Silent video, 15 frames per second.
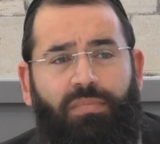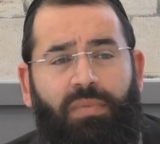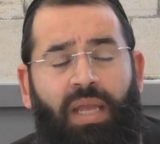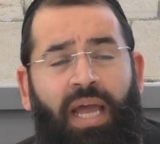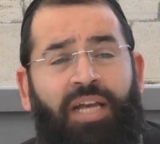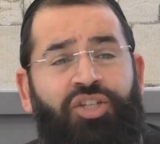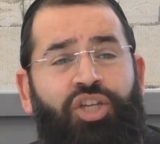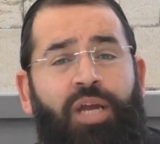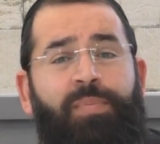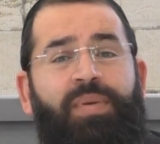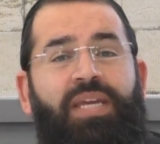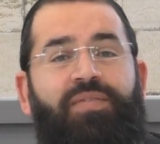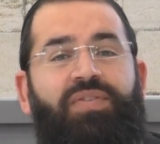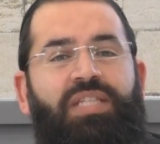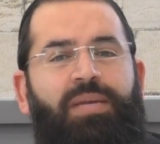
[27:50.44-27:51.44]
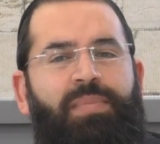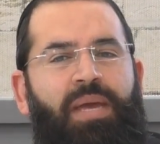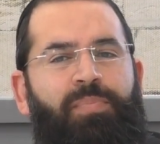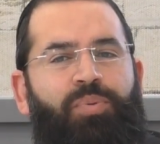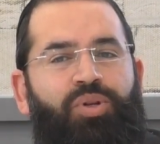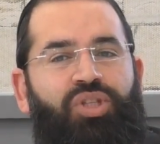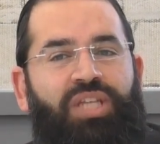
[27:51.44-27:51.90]
Hashem gives them a
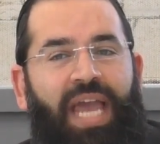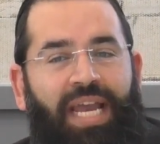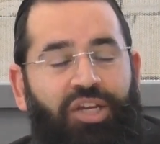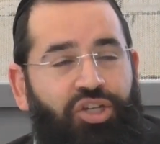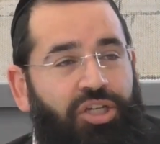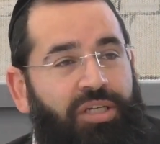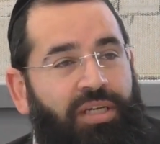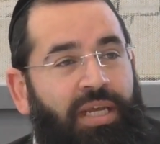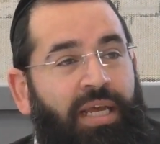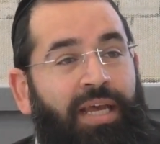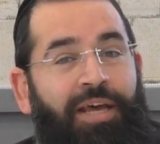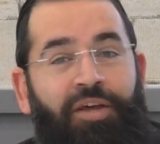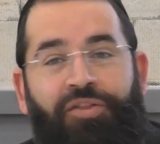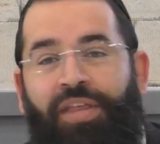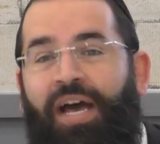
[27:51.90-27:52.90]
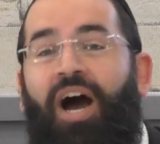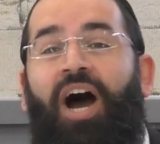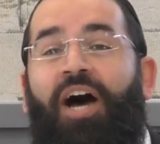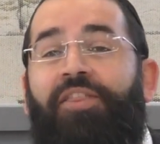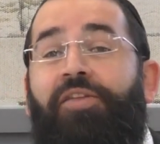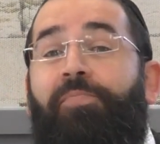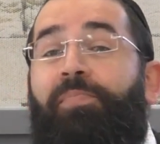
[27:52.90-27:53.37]
protection that
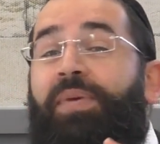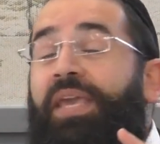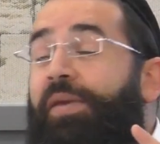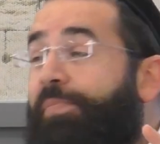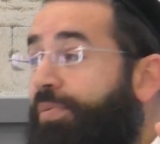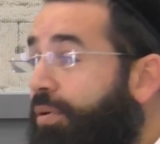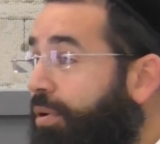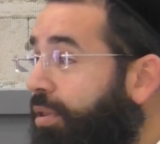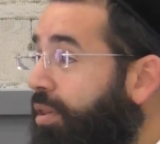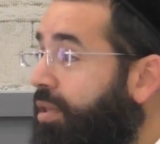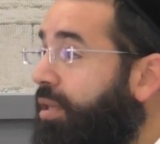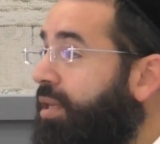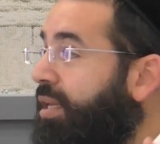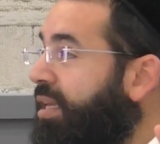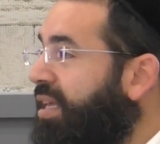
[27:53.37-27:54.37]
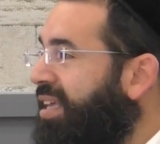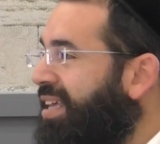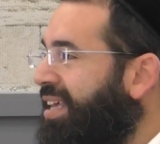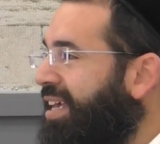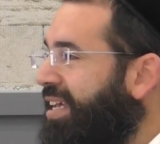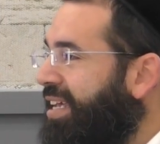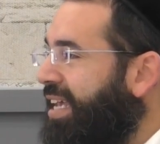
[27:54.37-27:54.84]
other people
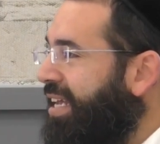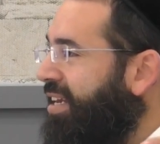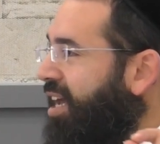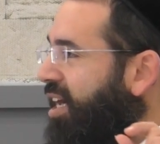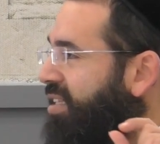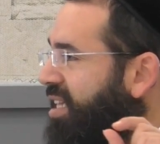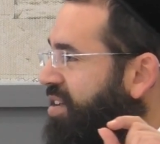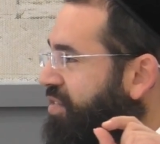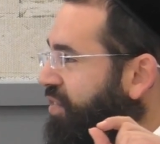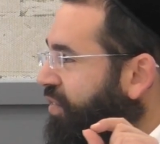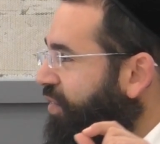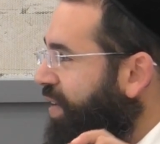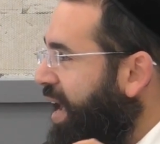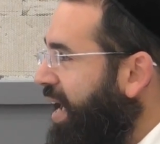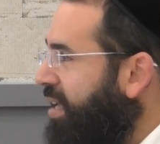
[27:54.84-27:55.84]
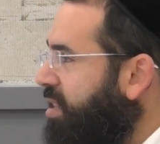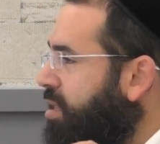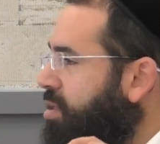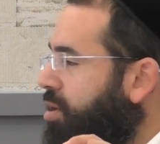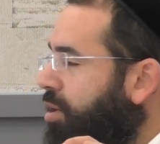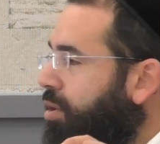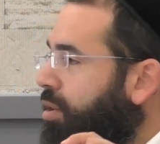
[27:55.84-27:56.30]
cannot affect
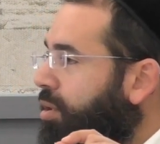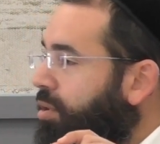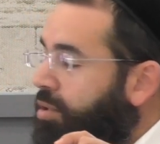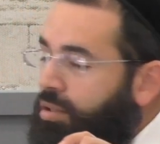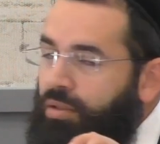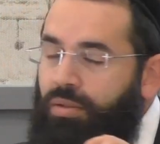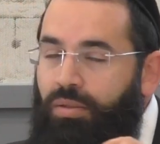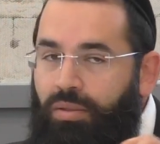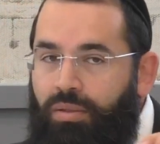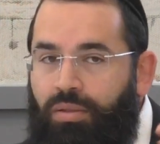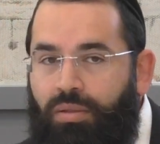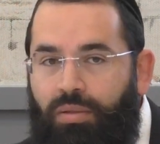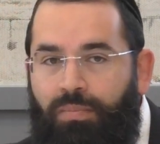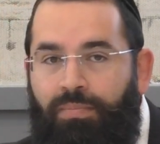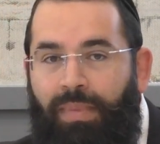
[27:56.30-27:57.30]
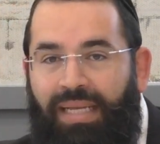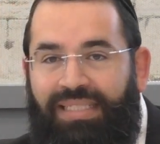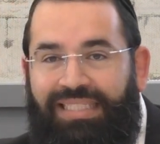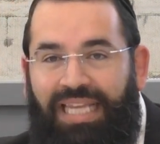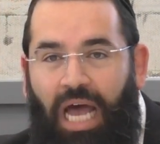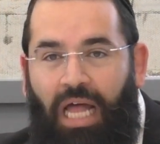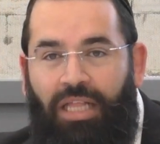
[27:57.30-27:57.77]
their
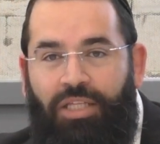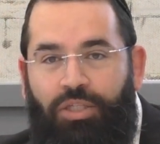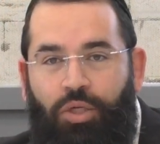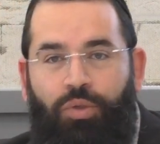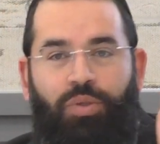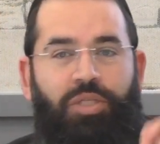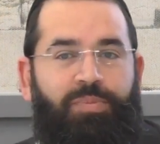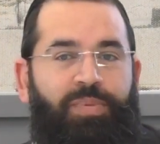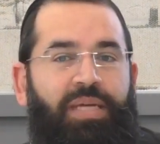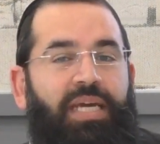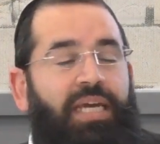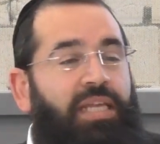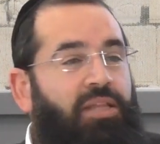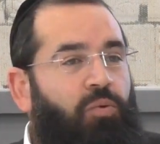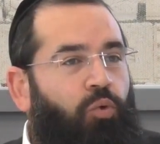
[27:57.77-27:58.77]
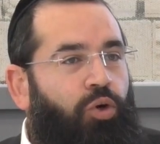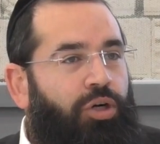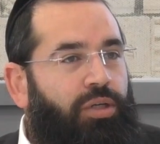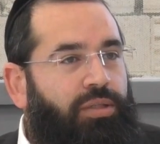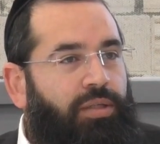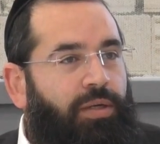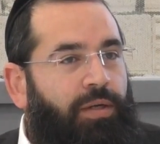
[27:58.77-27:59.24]
mazal, so to speak, in the
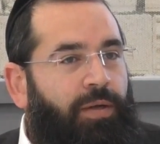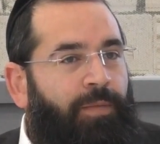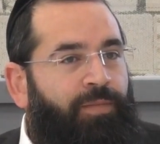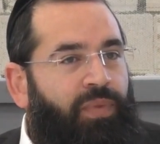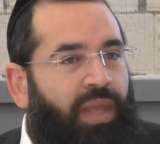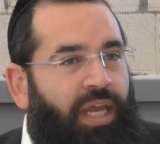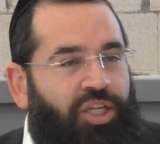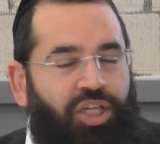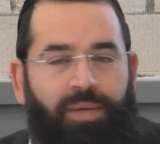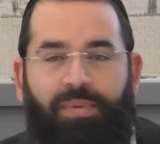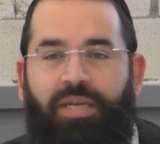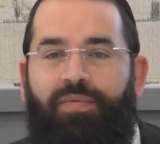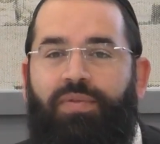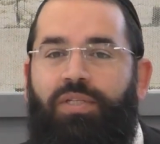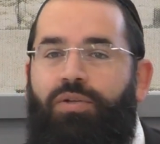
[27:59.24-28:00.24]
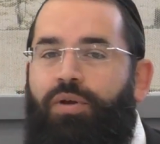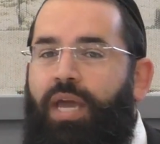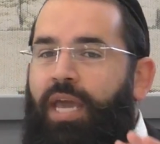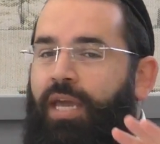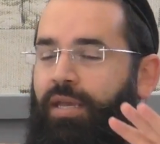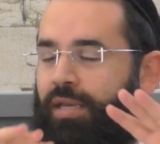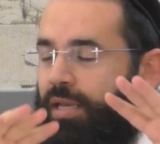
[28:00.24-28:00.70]
world. Hashem gives you
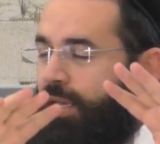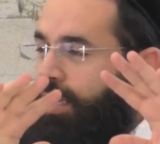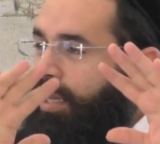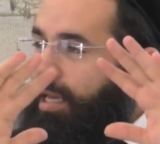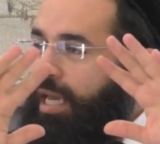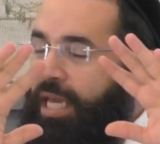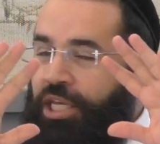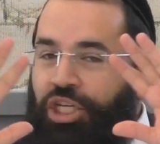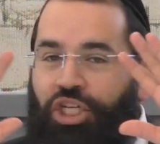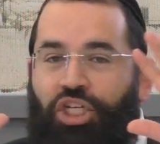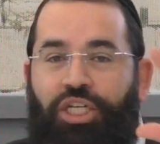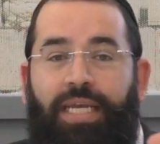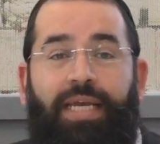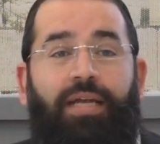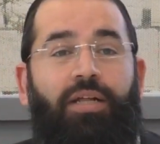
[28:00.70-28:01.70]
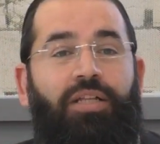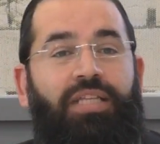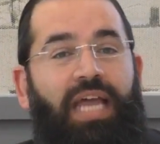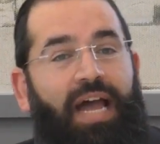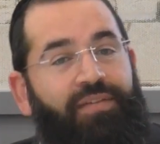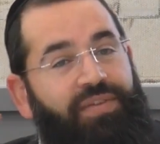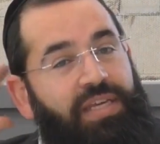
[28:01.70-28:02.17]
a shield
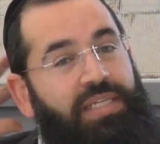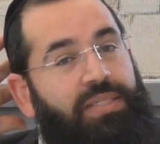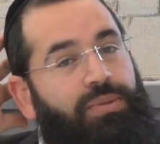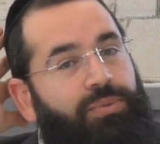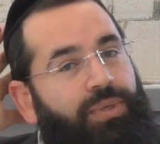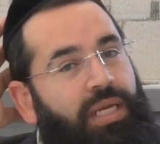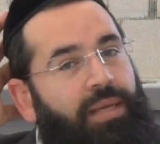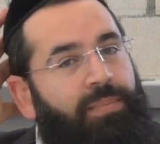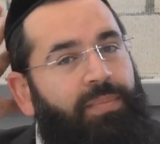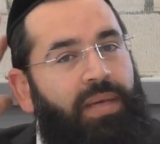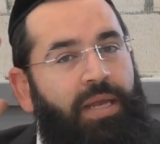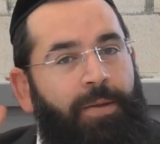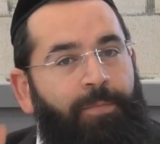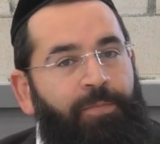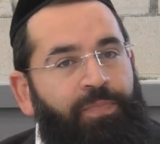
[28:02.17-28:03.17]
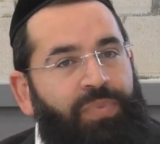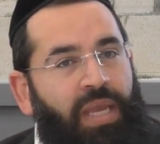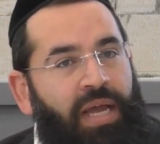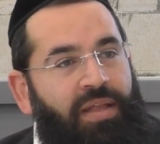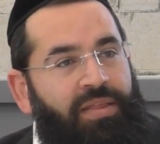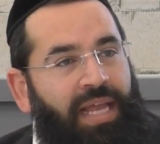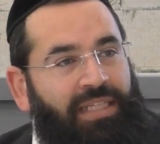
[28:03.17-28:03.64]
of Yisurim
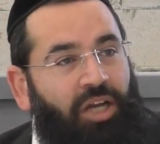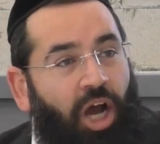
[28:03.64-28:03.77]
that